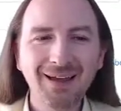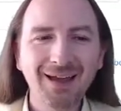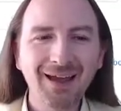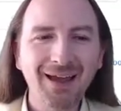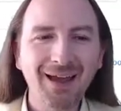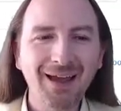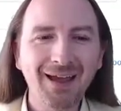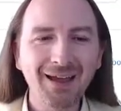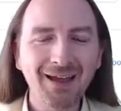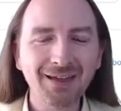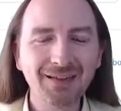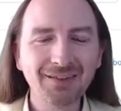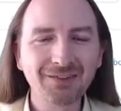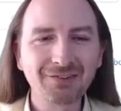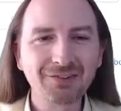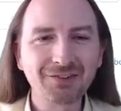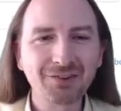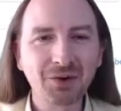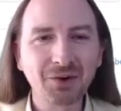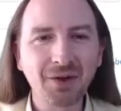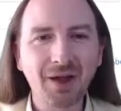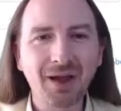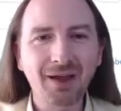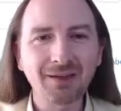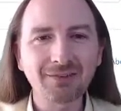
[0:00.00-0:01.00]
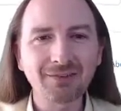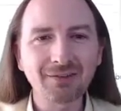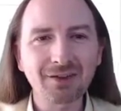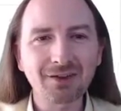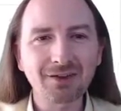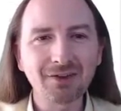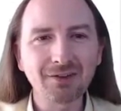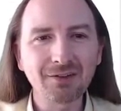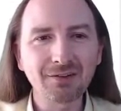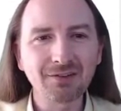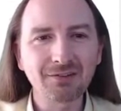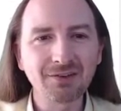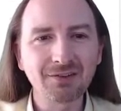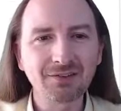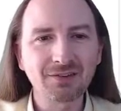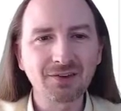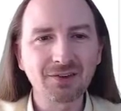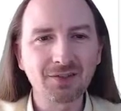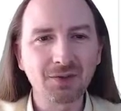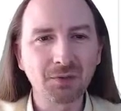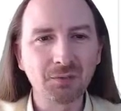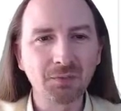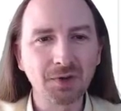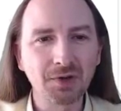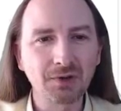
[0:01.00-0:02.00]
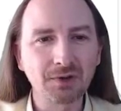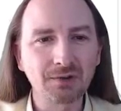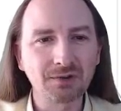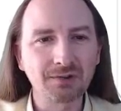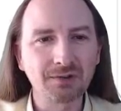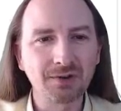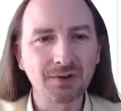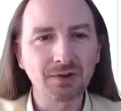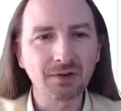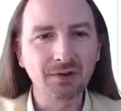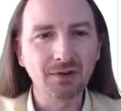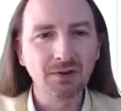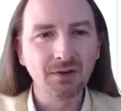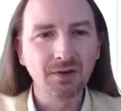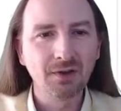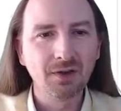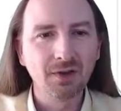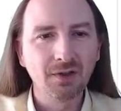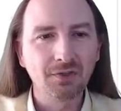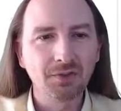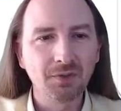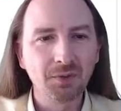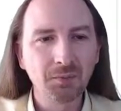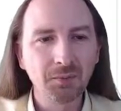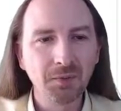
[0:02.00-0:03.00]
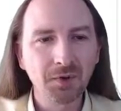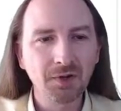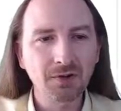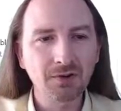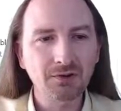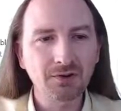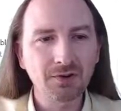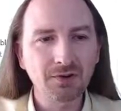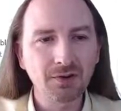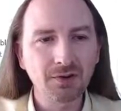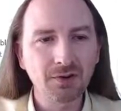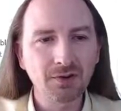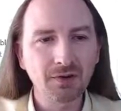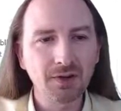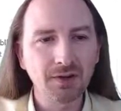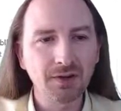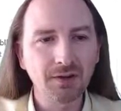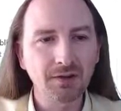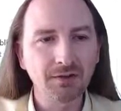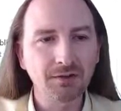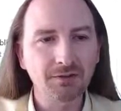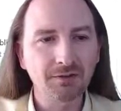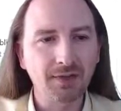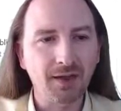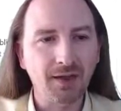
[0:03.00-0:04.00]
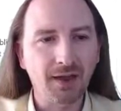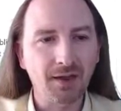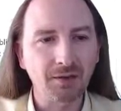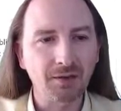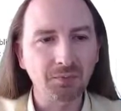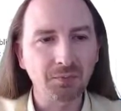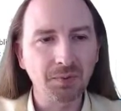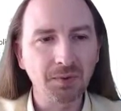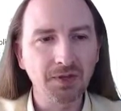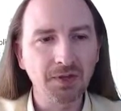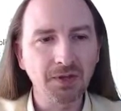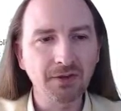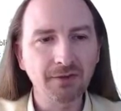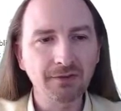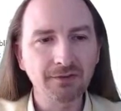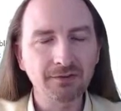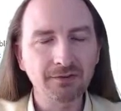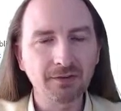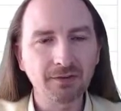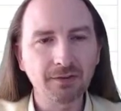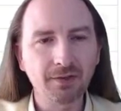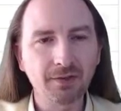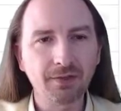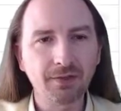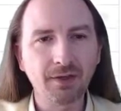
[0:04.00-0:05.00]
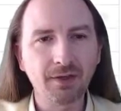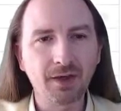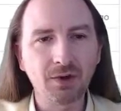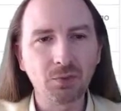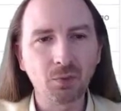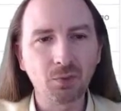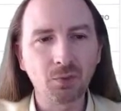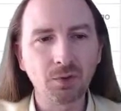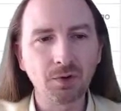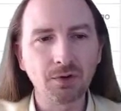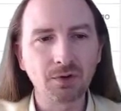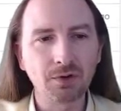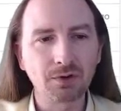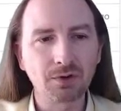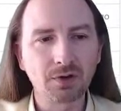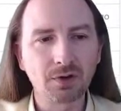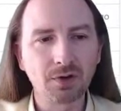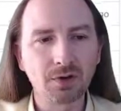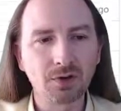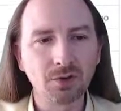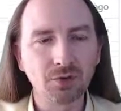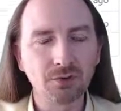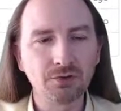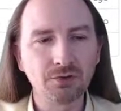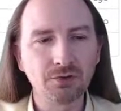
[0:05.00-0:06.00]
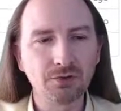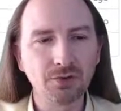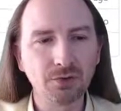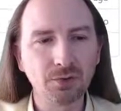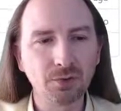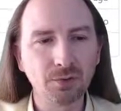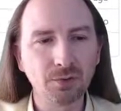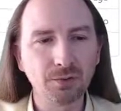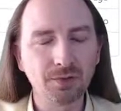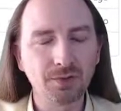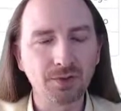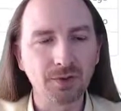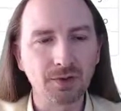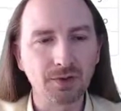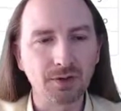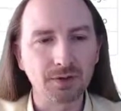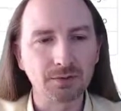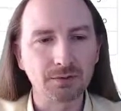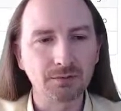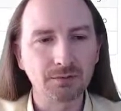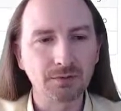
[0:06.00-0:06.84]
And so as it calls into the middle tier is that piece that will go do the